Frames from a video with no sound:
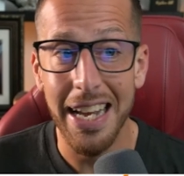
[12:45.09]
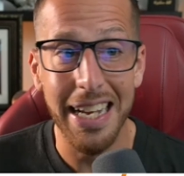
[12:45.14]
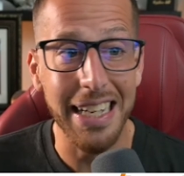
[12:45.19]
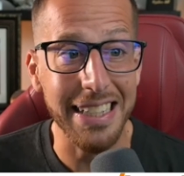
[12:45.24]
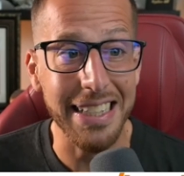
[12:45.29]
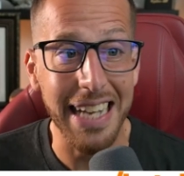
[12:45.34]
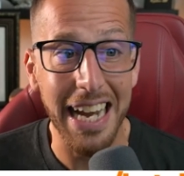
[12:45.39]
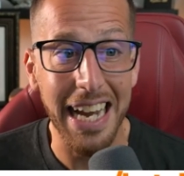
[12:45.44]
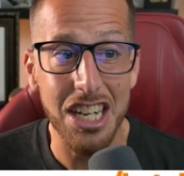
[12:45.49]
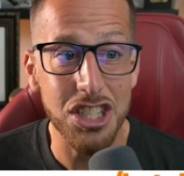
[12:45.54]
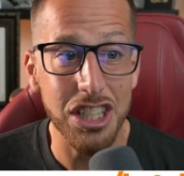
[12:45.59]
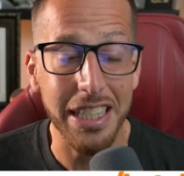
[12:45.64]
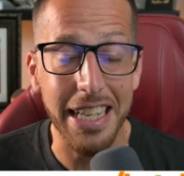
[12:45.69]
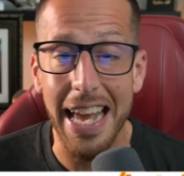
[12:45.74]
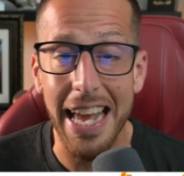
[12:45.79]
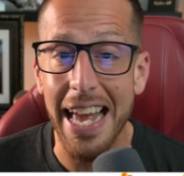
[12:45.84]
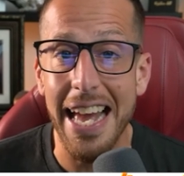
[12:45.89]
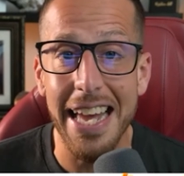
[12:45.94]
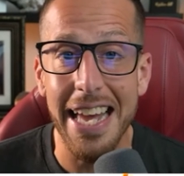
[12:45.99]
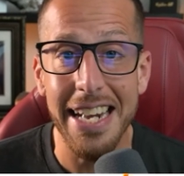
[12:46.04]
And
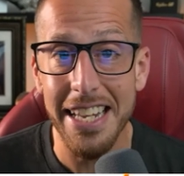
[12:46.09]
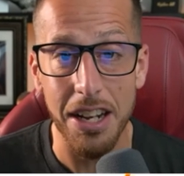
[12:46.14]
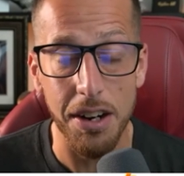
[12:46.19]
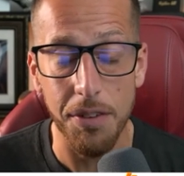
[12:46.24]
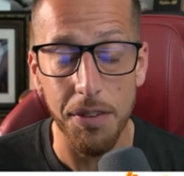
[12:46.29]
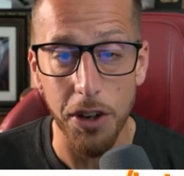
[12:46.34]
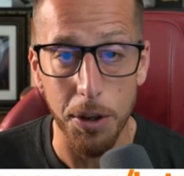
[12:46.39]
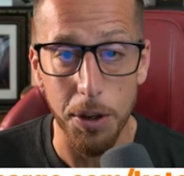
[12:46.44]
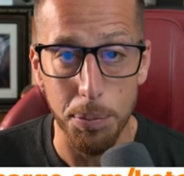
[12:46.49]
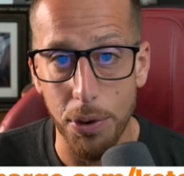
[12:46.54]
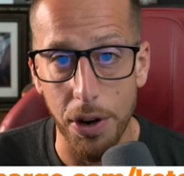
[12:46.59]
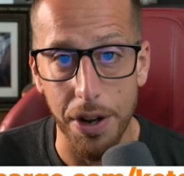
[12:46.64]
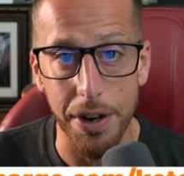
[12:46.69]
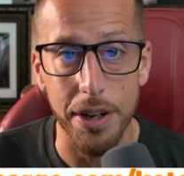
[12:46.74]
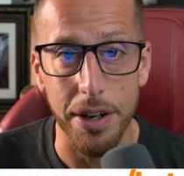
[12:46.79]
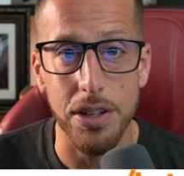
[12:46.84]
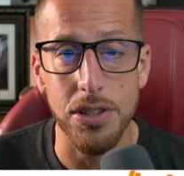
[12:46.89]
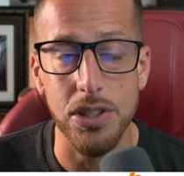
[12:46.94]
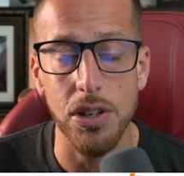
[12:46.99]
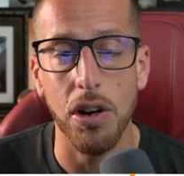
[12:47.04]
actually, any of their
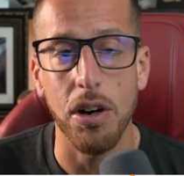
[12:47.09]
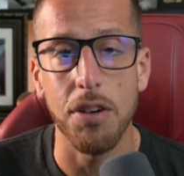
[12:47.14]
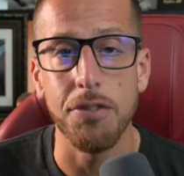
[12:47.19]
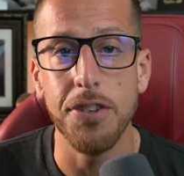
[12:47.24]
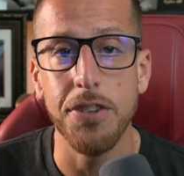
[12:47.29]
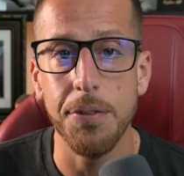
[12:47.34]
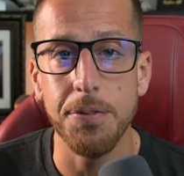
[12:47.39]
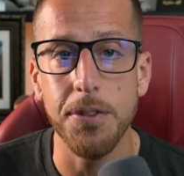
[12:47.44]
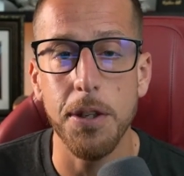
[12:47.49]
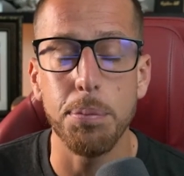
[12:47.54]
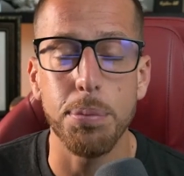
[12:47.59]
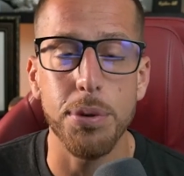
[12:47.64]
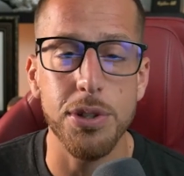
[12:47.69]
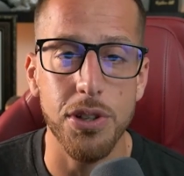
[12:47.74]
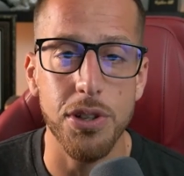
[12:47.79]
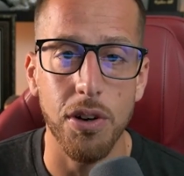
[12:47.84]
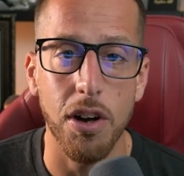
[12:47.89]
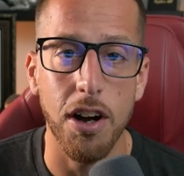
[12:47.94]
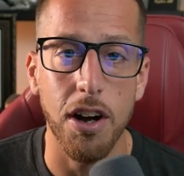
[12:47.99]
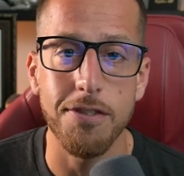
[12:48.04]
products are
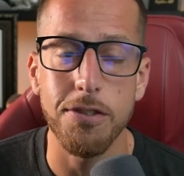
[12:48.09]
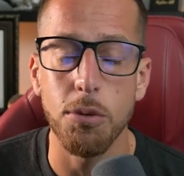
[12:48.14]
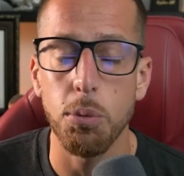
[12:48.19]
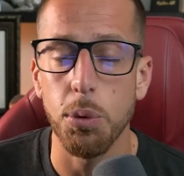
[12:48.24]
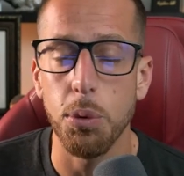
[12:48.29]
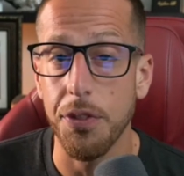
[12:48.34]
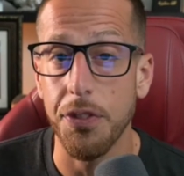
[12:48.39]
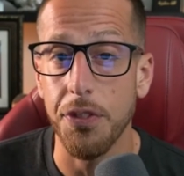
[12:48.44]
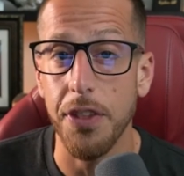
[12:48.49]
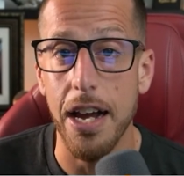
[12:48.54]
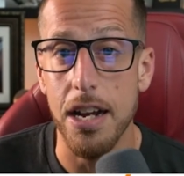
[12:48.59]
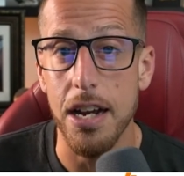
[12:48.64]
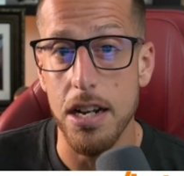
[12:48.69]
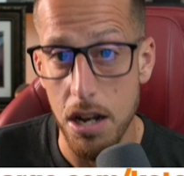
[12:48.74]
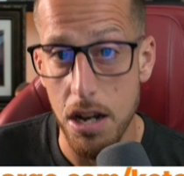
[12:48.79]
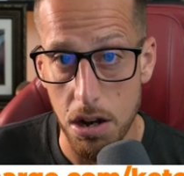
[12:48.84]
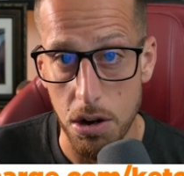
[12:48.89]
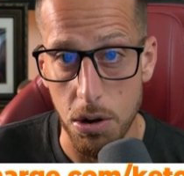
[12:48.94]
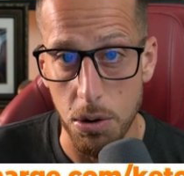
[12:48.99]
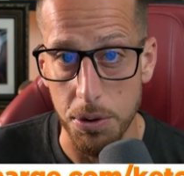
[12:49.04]
15% off with that
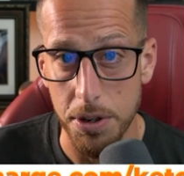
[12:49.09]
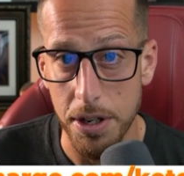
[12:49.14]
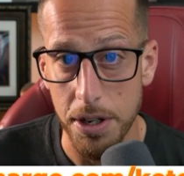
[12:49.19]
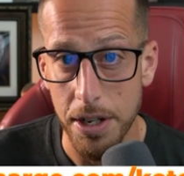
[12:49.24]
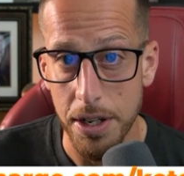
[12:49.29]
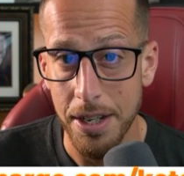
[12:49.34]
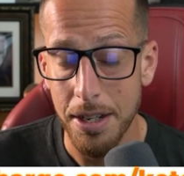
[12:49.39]
code.